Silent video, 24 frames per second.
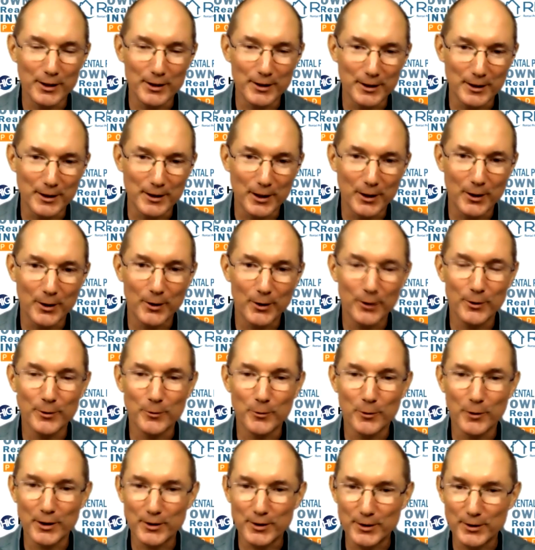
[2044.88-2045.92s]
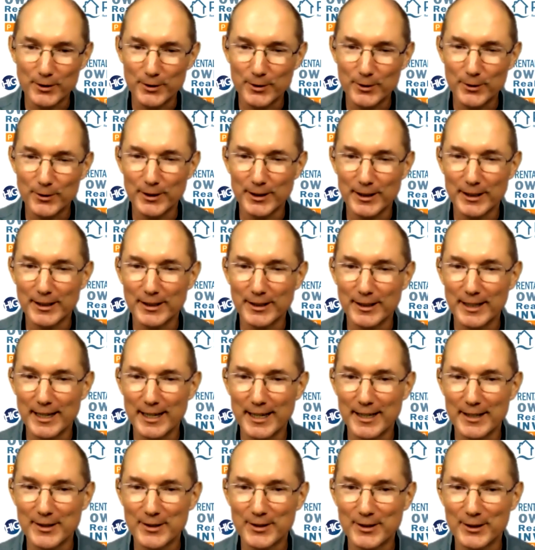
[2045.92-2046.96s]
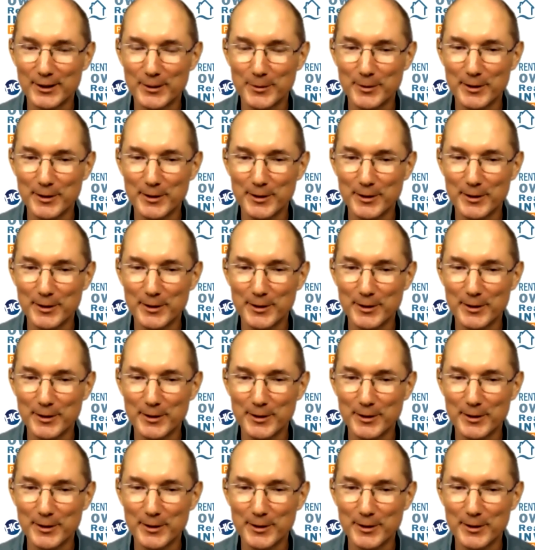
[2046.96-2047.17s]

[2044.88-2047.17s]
to go and what to do to get the answer,